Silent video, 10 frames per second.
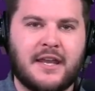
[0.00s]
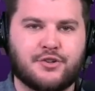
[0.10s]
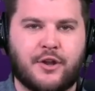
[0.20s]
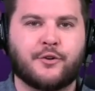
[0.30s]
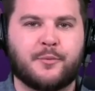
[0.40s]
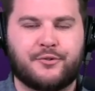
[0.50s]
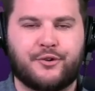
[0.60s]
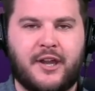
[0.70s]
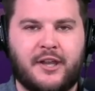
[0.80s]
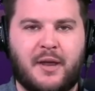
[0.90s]
Trade rumors are
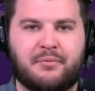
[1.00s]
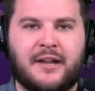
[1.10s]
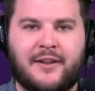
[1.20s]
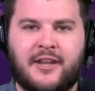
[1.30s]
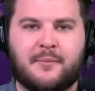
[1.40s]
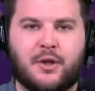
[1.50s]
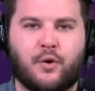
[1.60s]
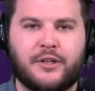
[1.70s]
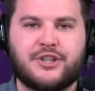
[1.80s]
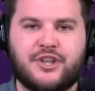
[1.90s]
heating up around him,
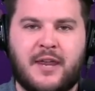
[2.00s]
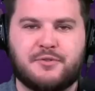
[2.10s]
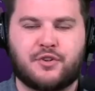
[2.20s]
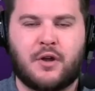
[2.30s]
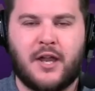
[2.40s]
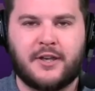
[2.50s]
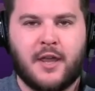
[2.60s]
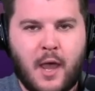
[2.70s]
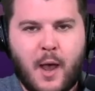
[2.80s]
according to Sham Sharania.